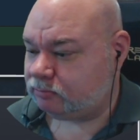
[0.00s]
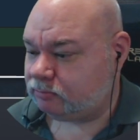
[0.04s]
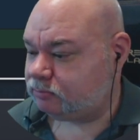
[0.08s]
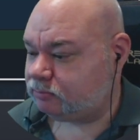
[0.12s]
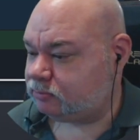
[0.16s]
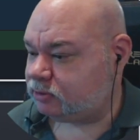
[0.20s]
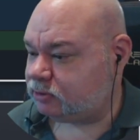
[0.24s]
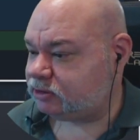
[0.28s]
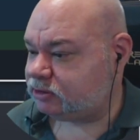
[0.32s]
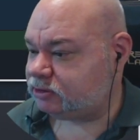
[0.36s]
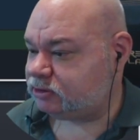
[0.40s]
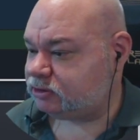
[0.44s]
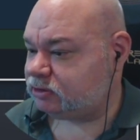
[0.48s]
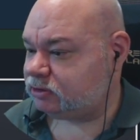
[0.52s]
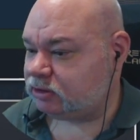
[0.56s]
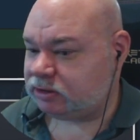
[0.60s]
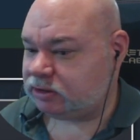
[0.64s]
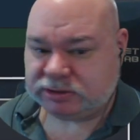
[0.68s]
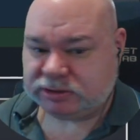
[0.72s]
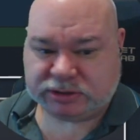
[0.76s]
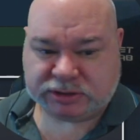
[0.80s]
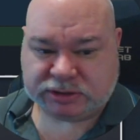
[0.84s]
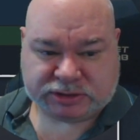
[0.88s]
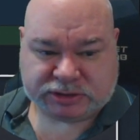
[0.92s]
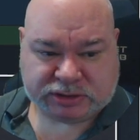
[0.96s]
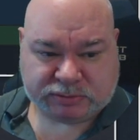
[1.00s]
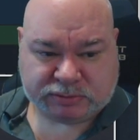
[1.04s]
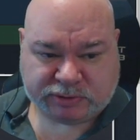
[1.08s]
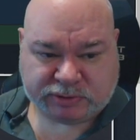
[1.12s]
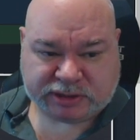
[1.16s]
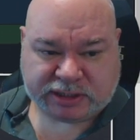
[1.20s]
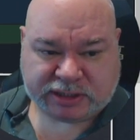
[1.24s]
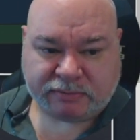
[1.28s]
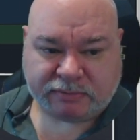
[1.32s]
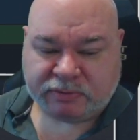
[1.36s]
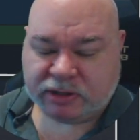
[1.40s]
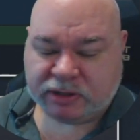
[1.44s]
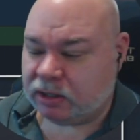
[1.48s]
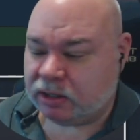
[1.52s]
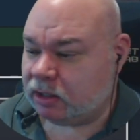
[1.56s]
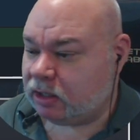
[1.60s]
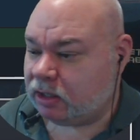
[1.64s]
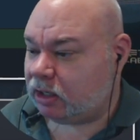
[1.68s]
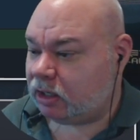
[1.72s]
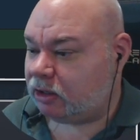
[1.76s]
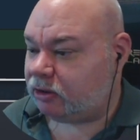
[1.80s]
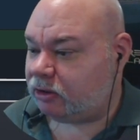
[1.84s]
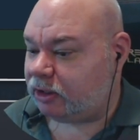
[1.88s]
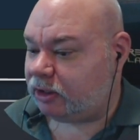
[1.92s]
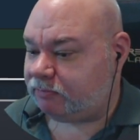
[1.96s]
Let's just sit with that.
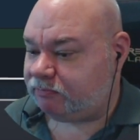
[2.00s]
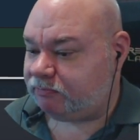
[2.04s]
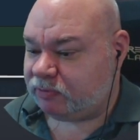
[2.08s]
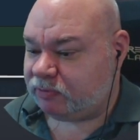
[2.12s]
All right.